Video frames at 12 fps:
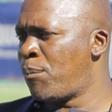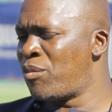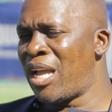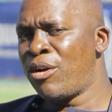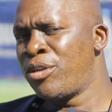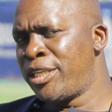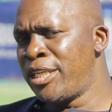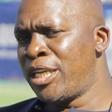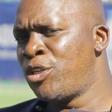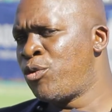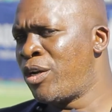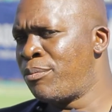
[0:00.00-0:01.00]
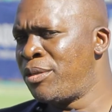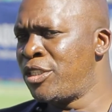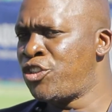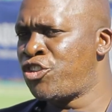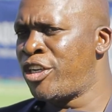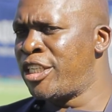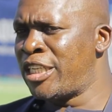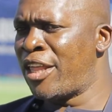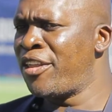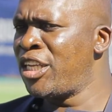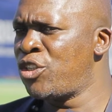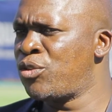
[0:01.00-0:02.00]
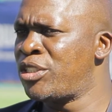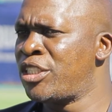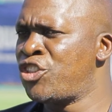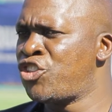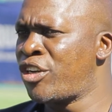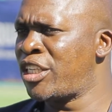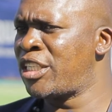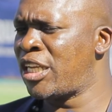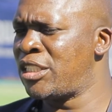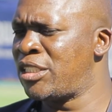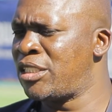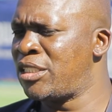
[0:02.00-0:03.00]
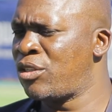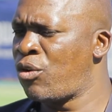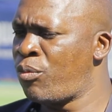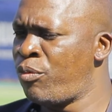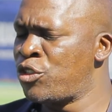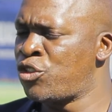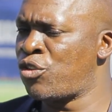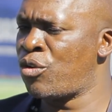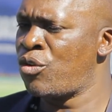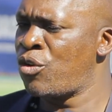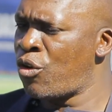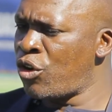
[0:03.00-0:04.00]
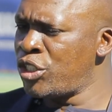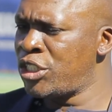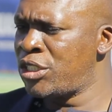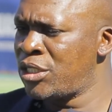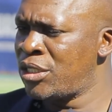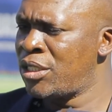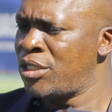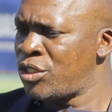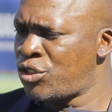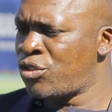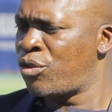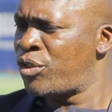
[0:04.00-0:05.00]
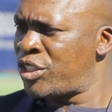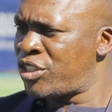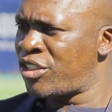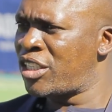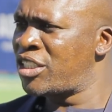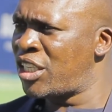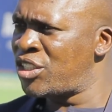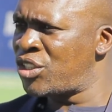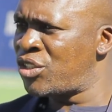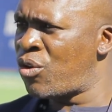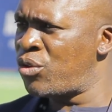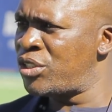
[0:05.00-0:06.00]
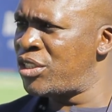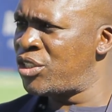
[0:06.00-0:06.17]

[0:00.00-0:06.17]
Now here you are being trained. I think it was an instructor's stroke coach stroke instructor's course.